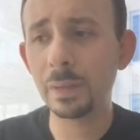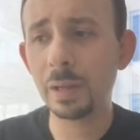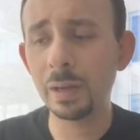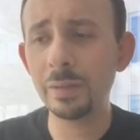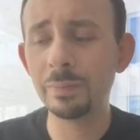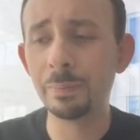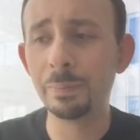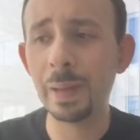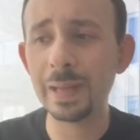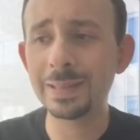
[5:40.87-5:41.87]
kind
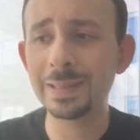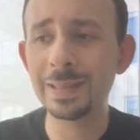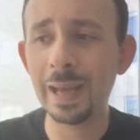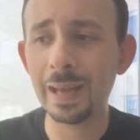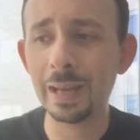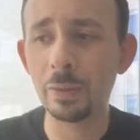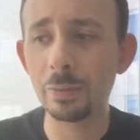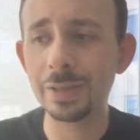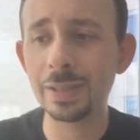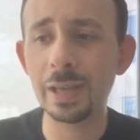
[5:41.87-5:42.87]
of best tech I
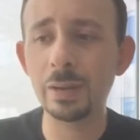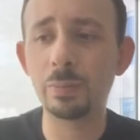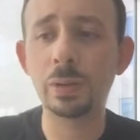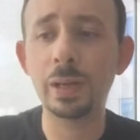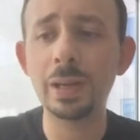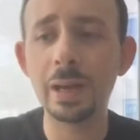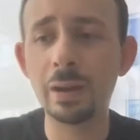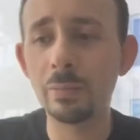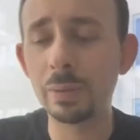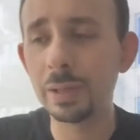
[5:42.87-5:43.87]
would say to play
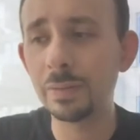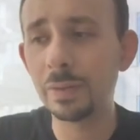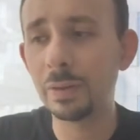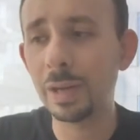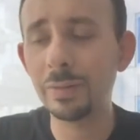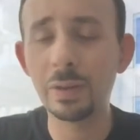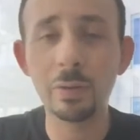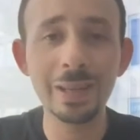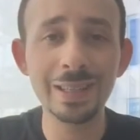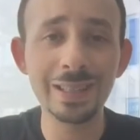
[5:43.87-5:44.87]
now, believe it or not,
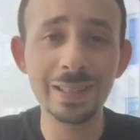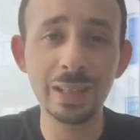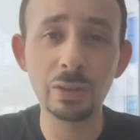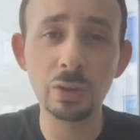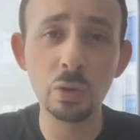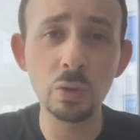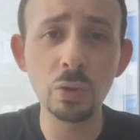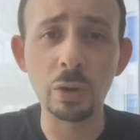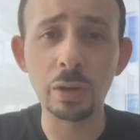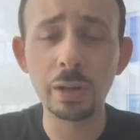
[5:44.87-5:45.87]
though, is still
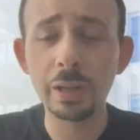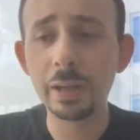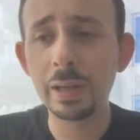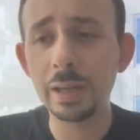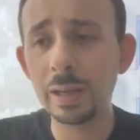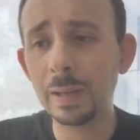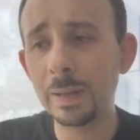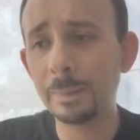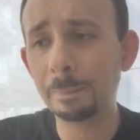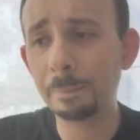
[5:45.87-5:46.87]
Google.
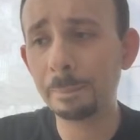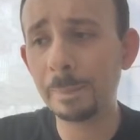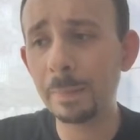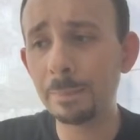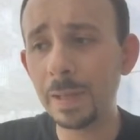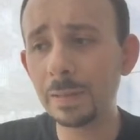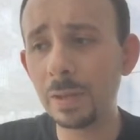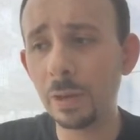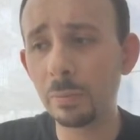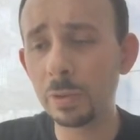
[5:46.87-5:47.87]
They beat the
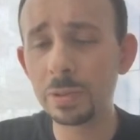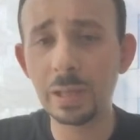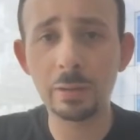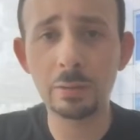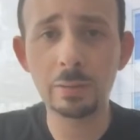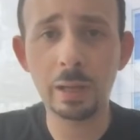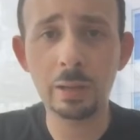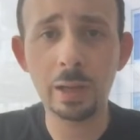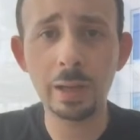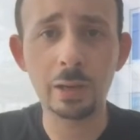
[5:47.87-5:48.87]
numbers. They
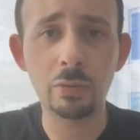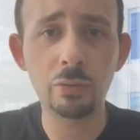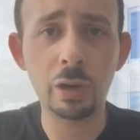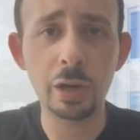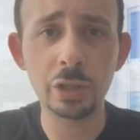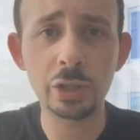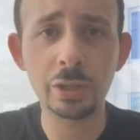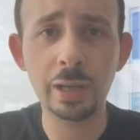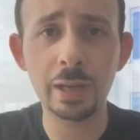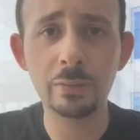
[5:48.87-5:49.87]
kind of
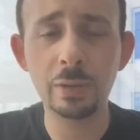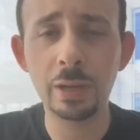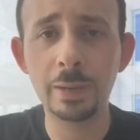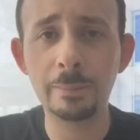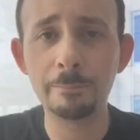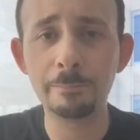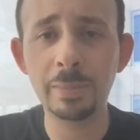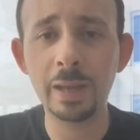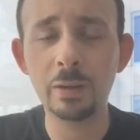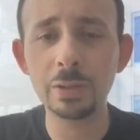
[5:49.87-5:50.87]
crushed.
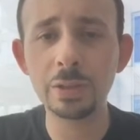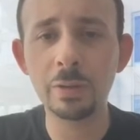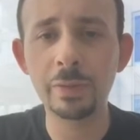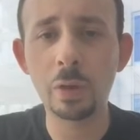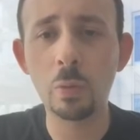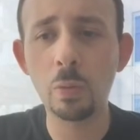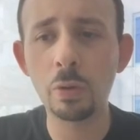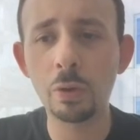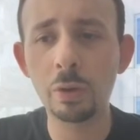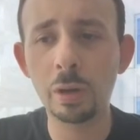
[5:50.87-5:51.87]
They also have
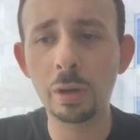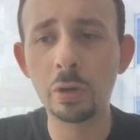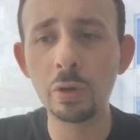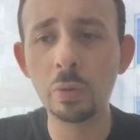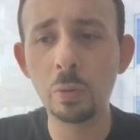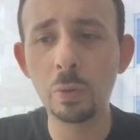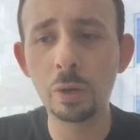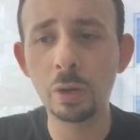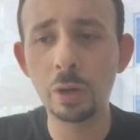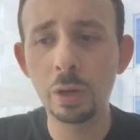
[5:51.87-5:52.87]
a good
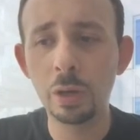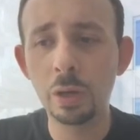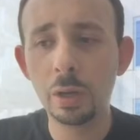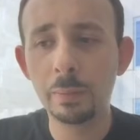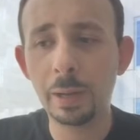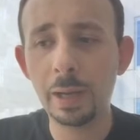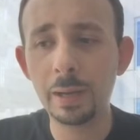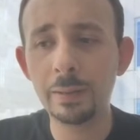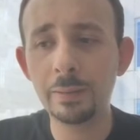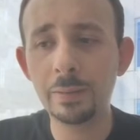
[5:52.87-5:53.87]
quarter
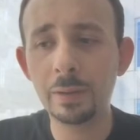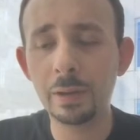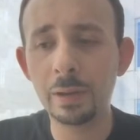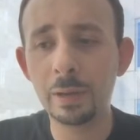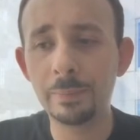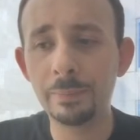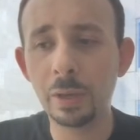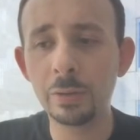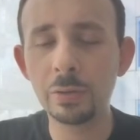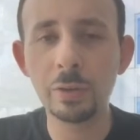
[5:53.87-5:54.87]
behind
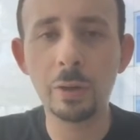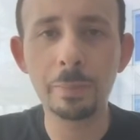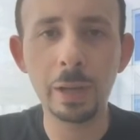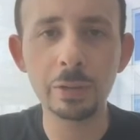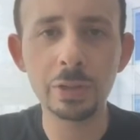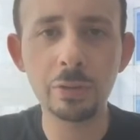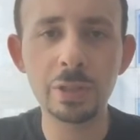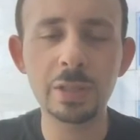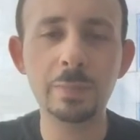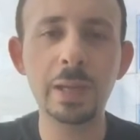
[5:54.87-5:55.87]
under their belt, so
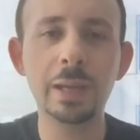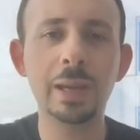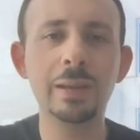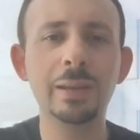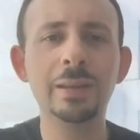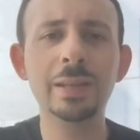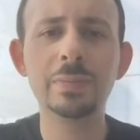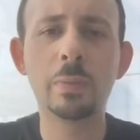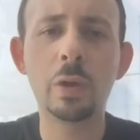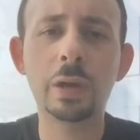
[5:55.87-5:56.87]
to speak. And in
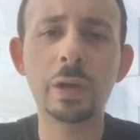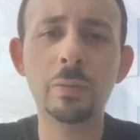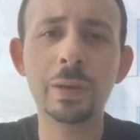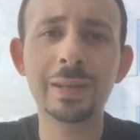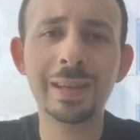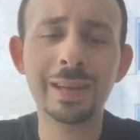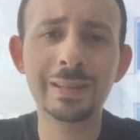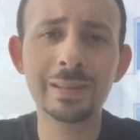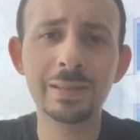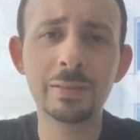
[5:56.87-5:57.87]
this market, we
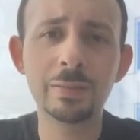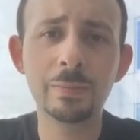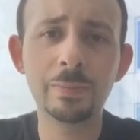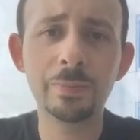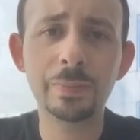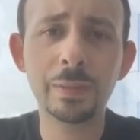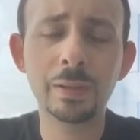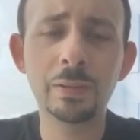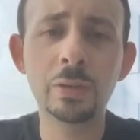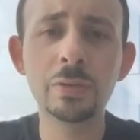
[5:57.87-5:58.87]
tend to
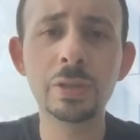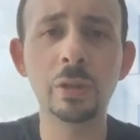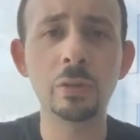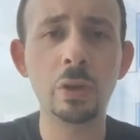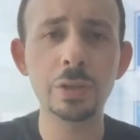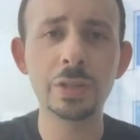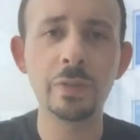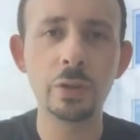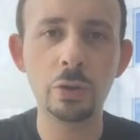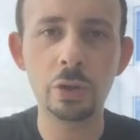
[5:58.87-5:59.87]
use the laws
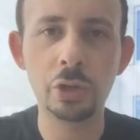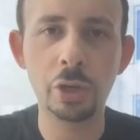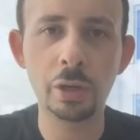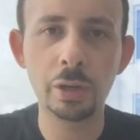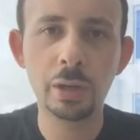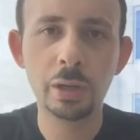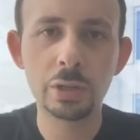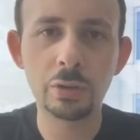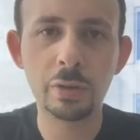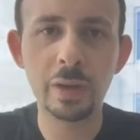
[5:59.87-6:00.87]
of inertia.
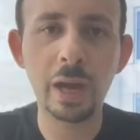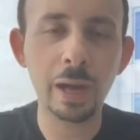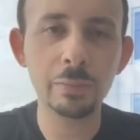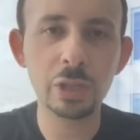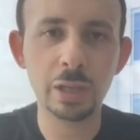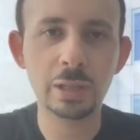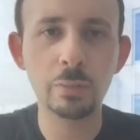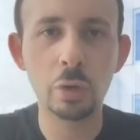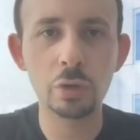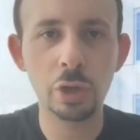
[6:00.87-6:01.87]
Sort of an object
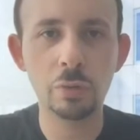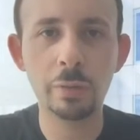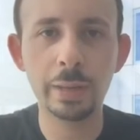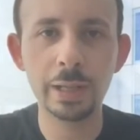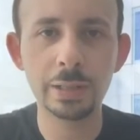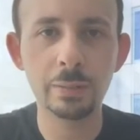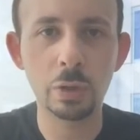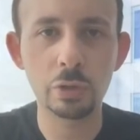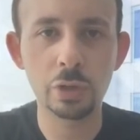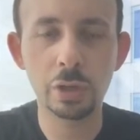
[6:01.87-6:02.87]
in motion remains in
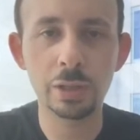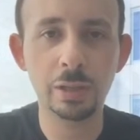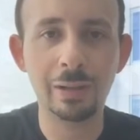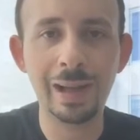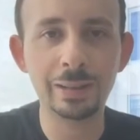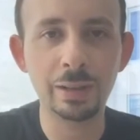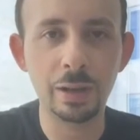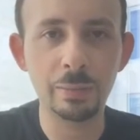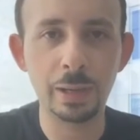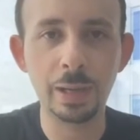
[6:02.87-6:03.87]
motion until acted
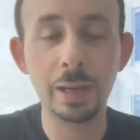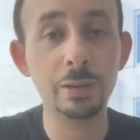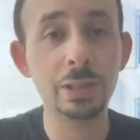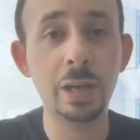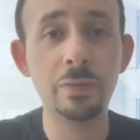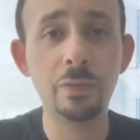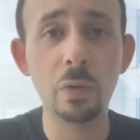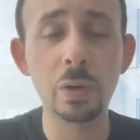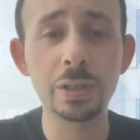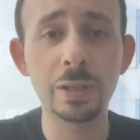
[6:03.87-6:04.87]
on by an outside
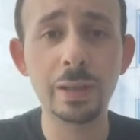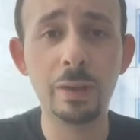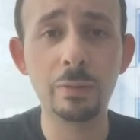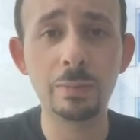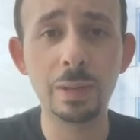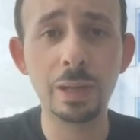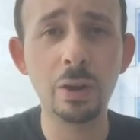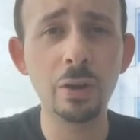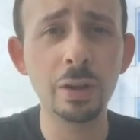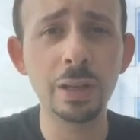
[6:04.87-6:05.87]
force, and that would be
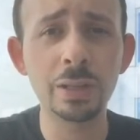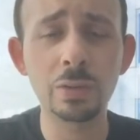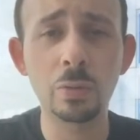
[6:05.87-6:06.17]
earnings